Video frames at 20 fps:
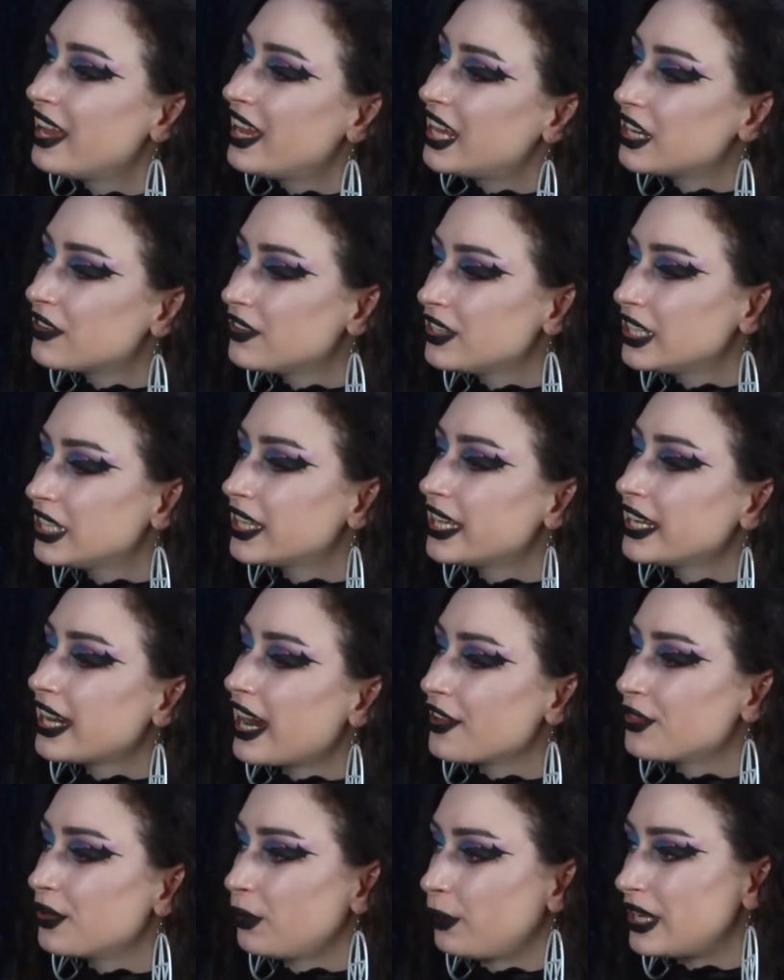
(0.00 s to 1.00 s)
and I really like
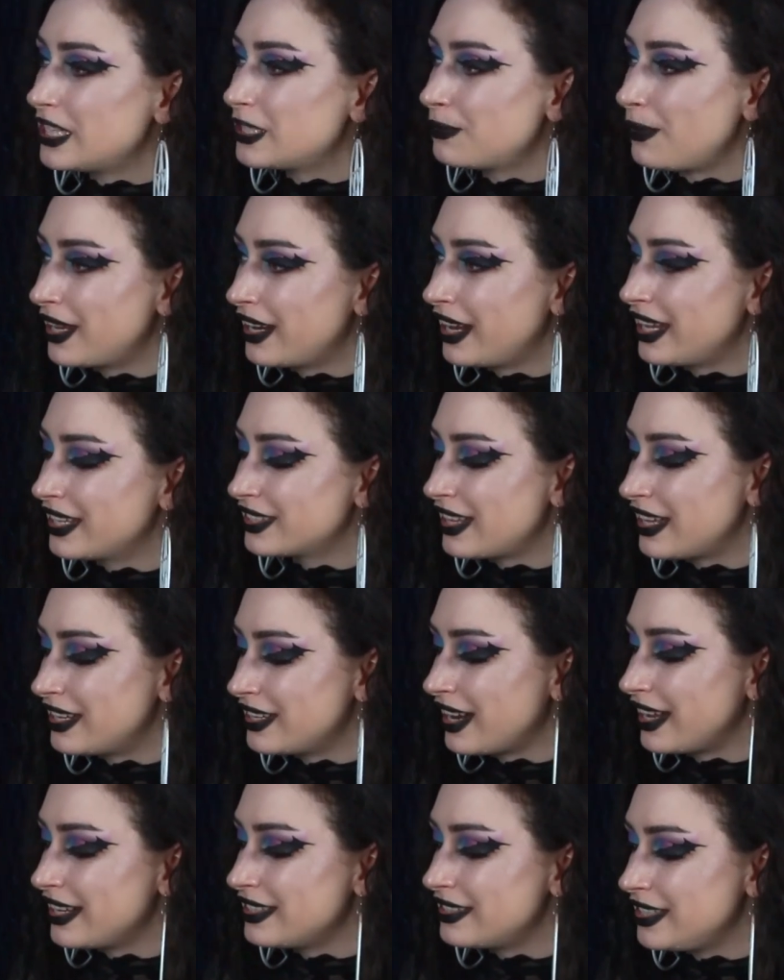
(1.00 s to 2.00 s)
how the waistband has that
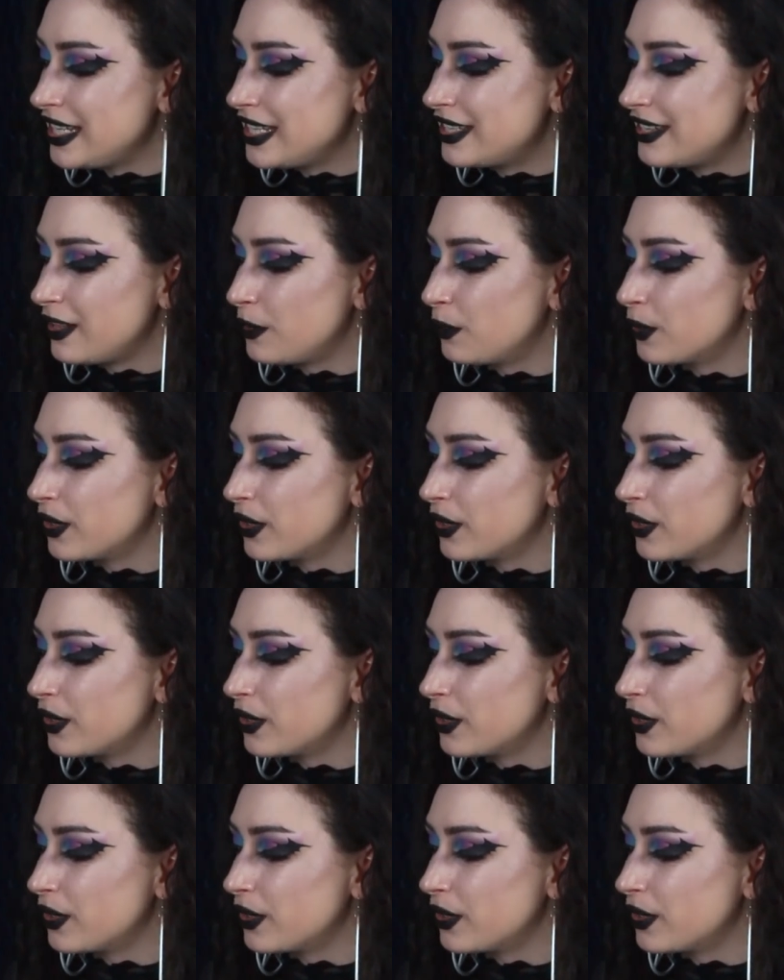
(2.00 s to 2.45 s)
nice detail